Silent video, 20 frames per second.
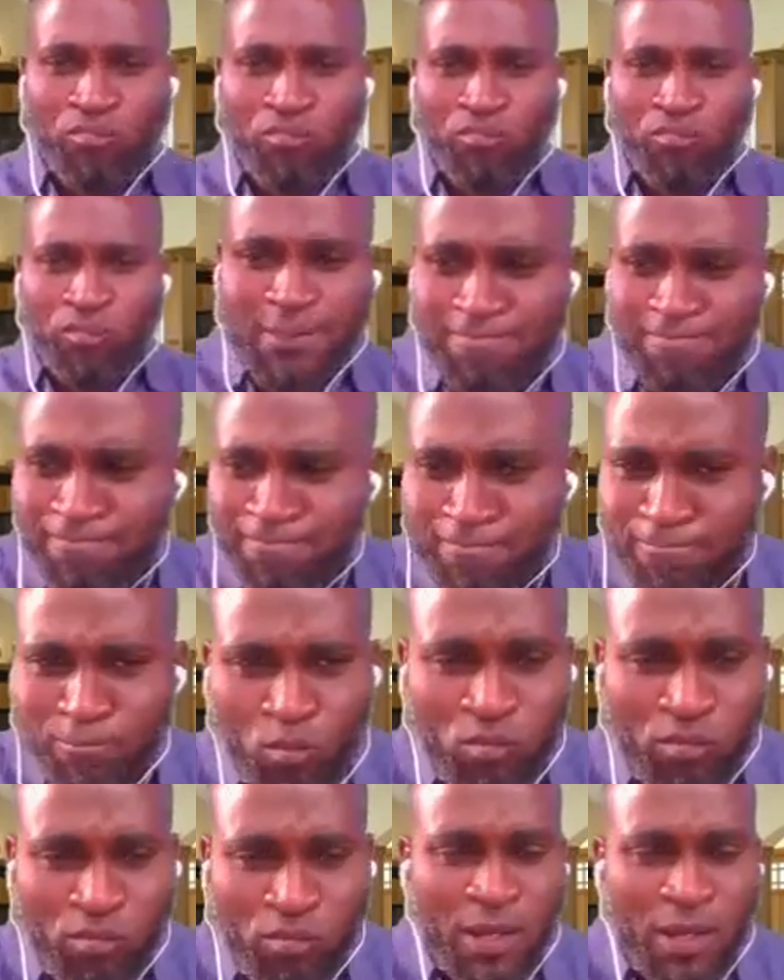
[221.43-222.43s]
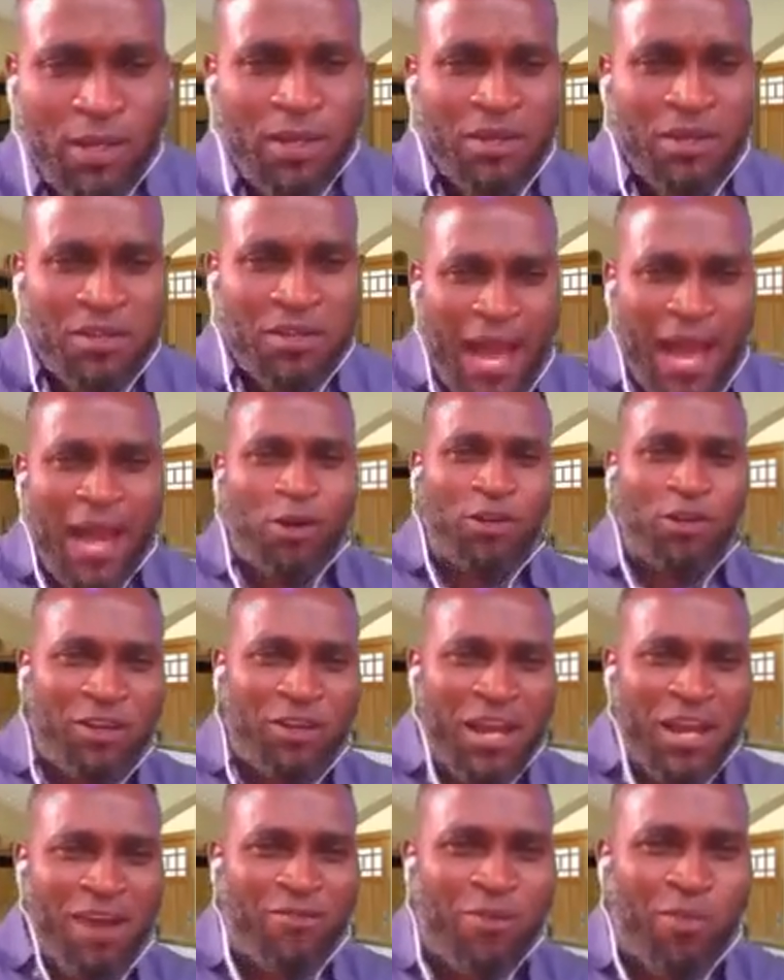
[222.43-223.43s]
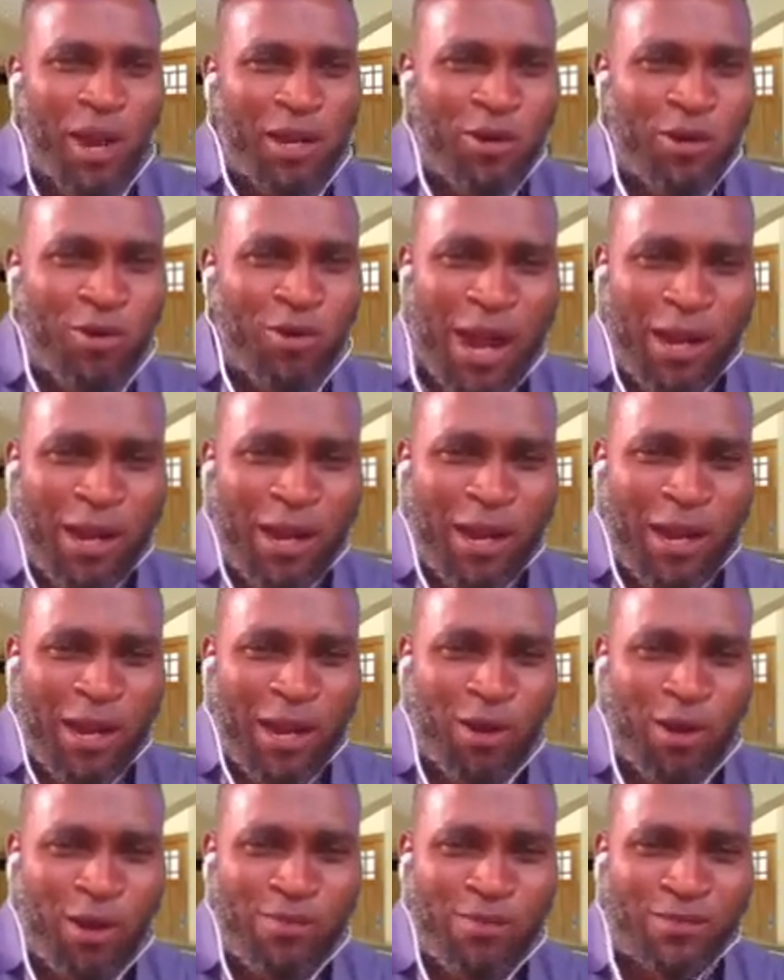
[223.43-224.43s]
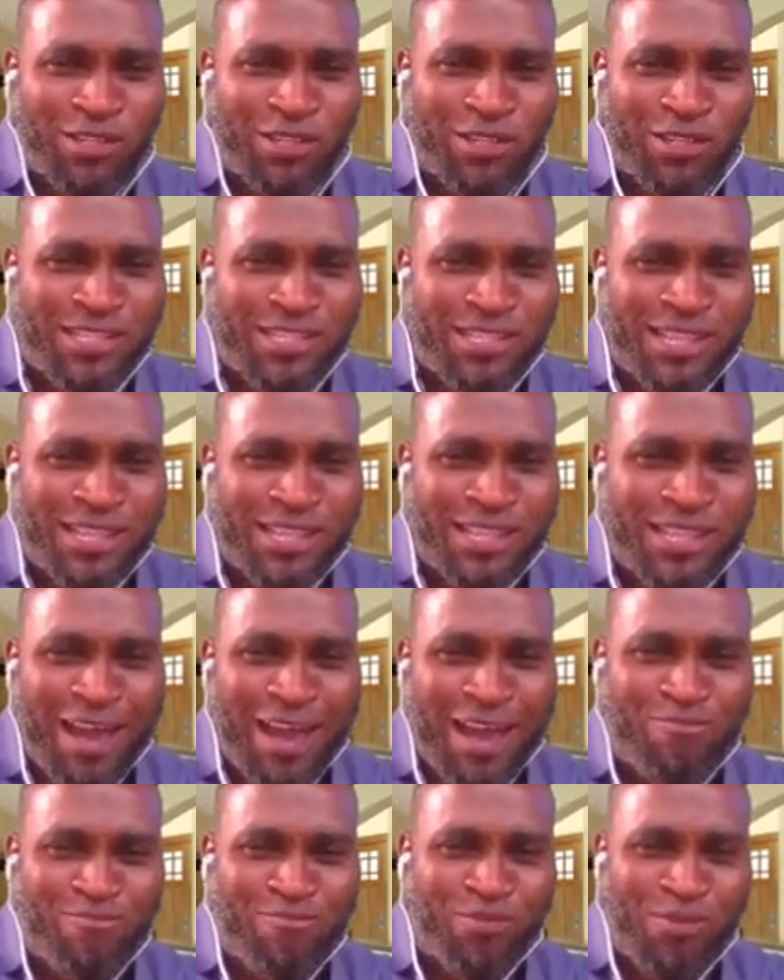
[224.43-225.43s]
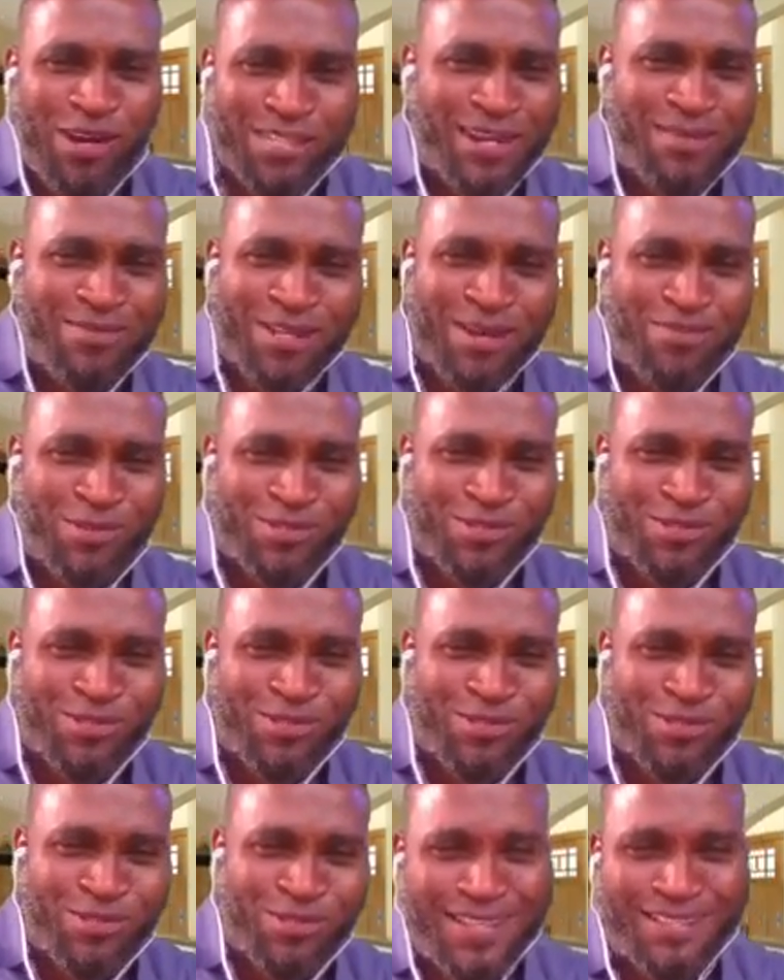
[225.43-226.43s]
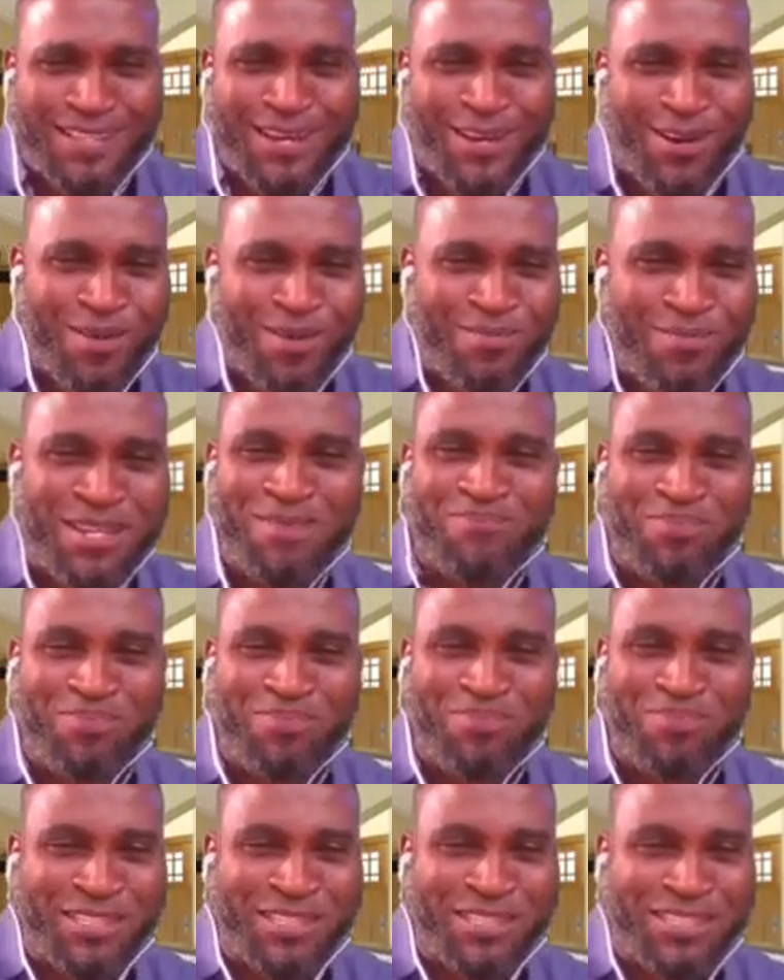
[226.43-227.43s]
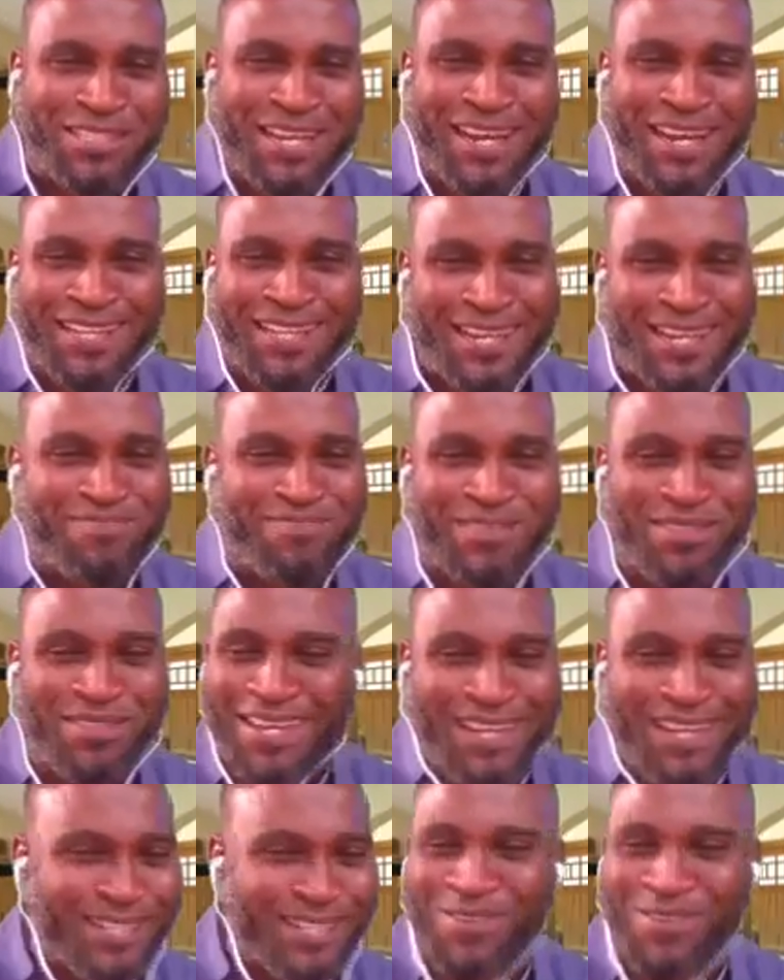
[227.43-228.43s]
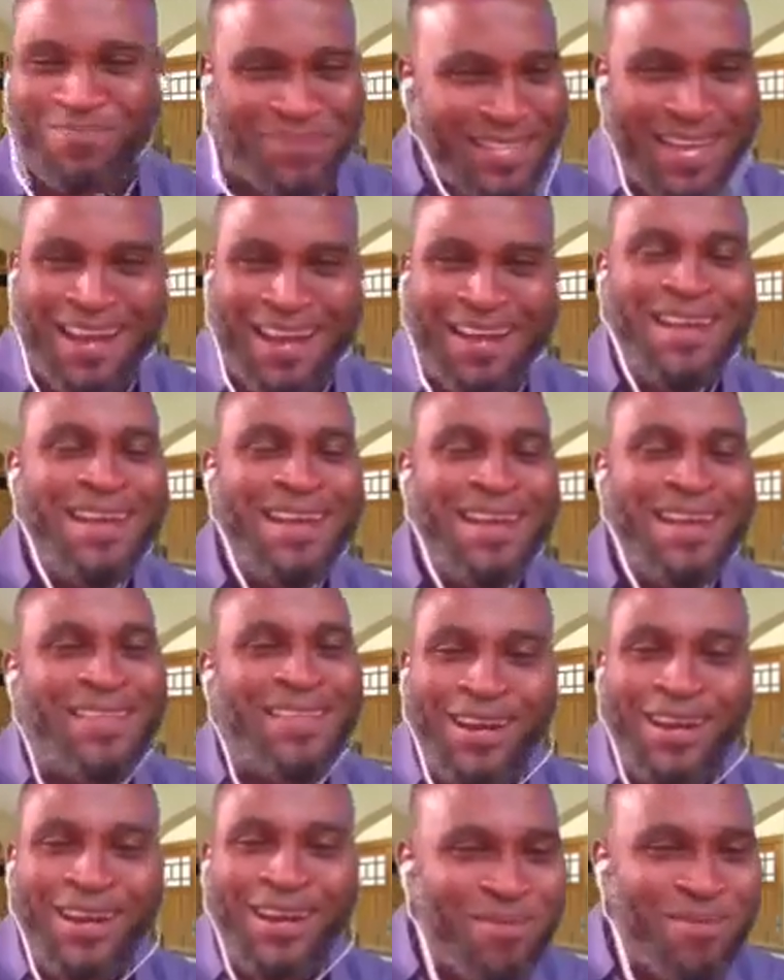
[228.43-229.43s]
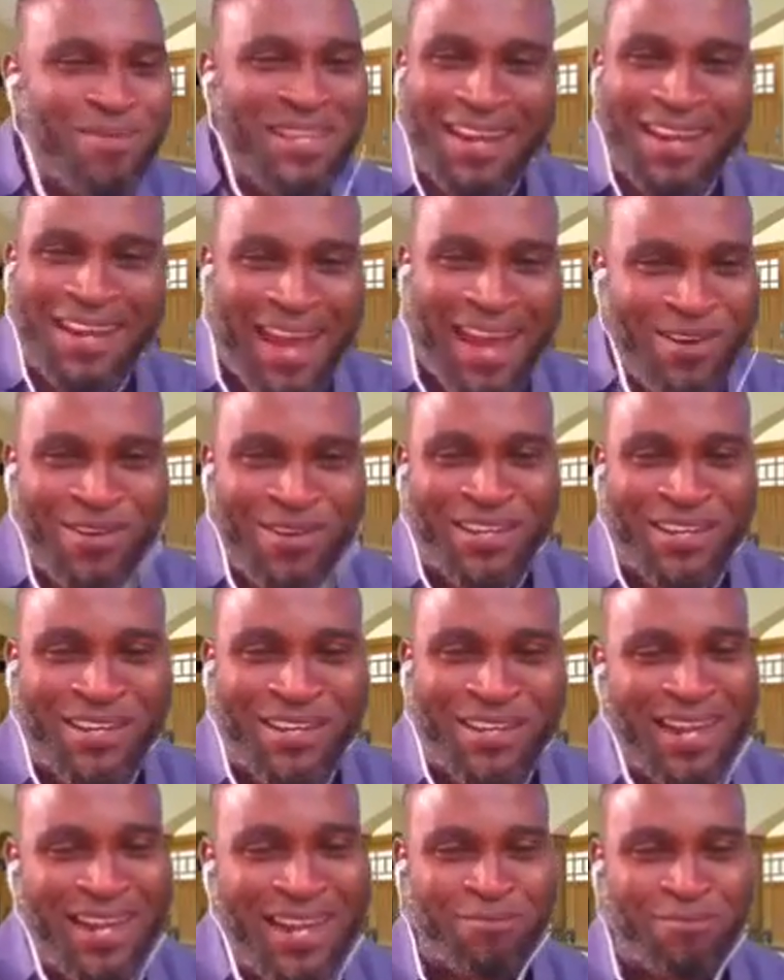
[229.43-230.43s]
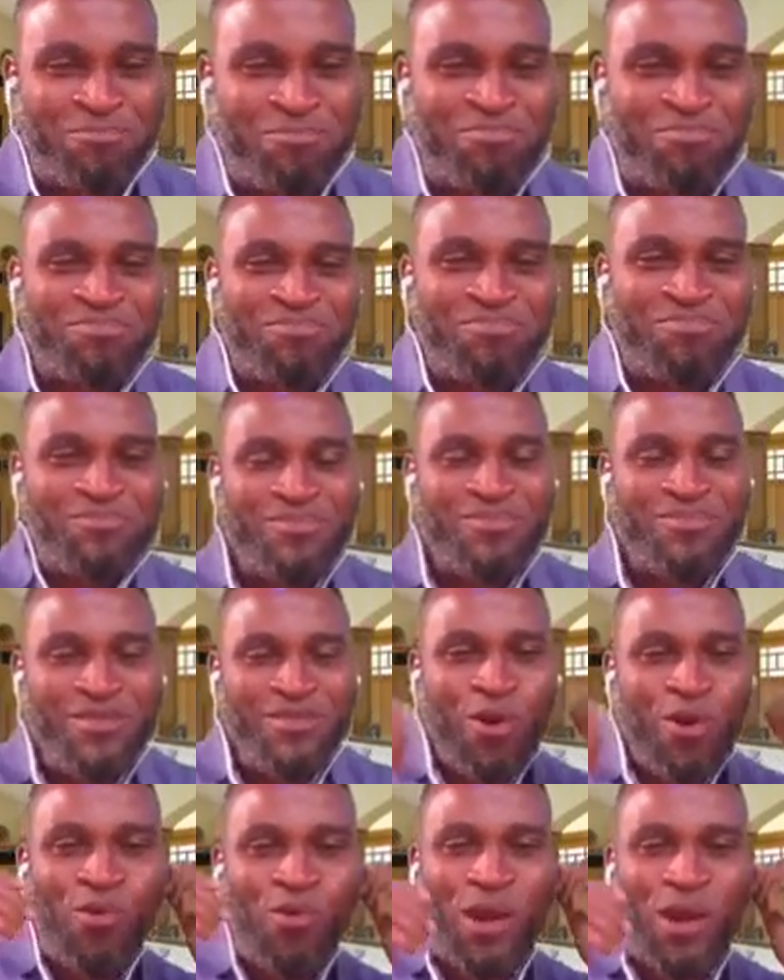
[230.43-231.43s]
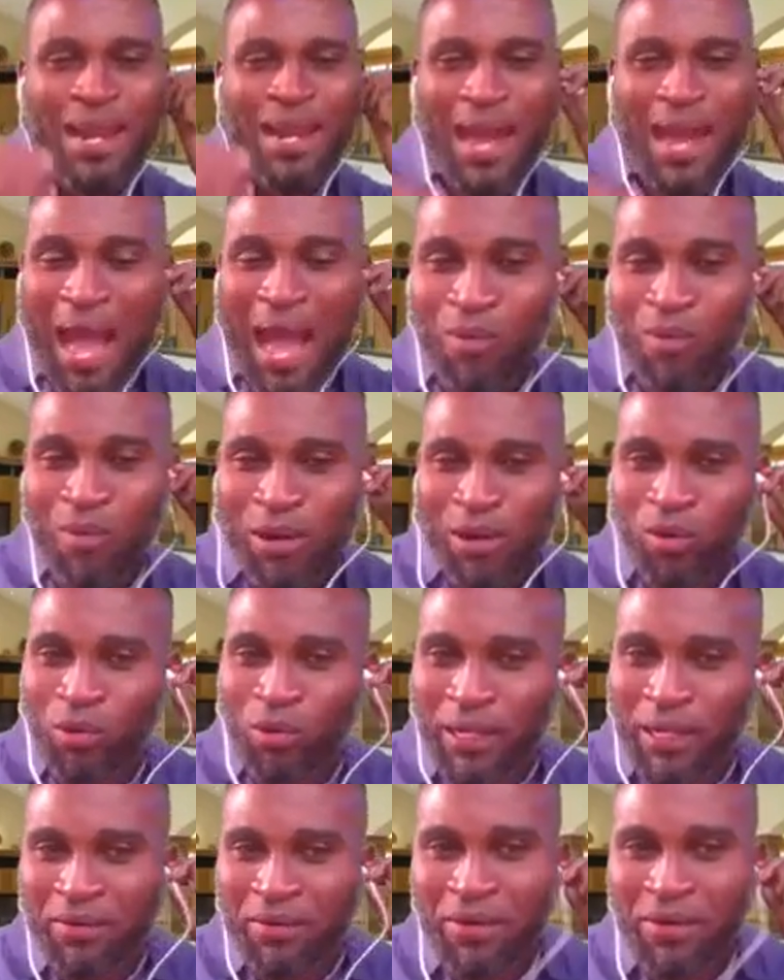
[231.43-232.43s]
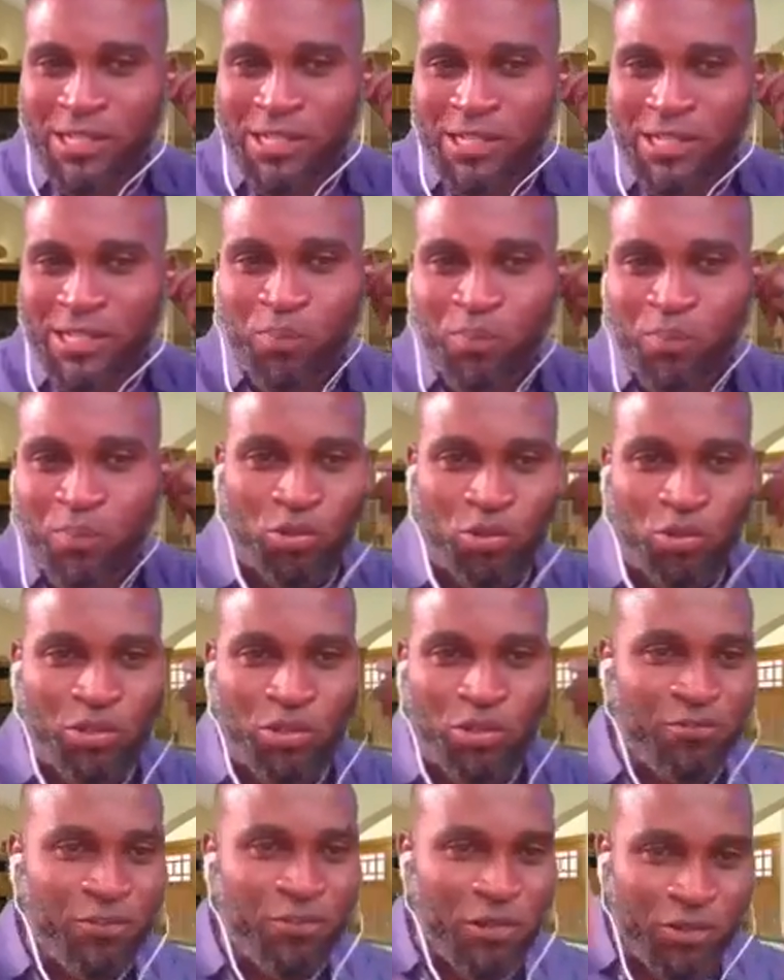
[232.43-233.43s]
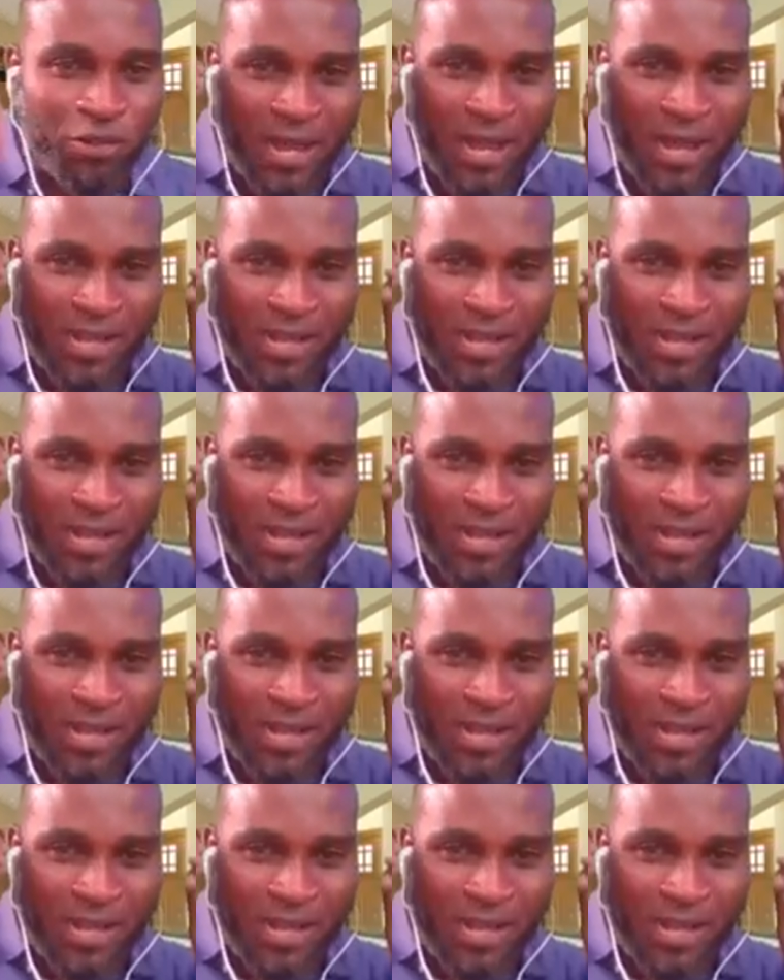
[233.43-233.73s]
Yeah, good evening, everybody. You're welcome to this live broadcast. My name is Apostle Dr. Kassy, the comedy preaching catalyst, the preaching encyclopedia, the comedy lion killer. Well, I want to quickly respond to the video that is going viral.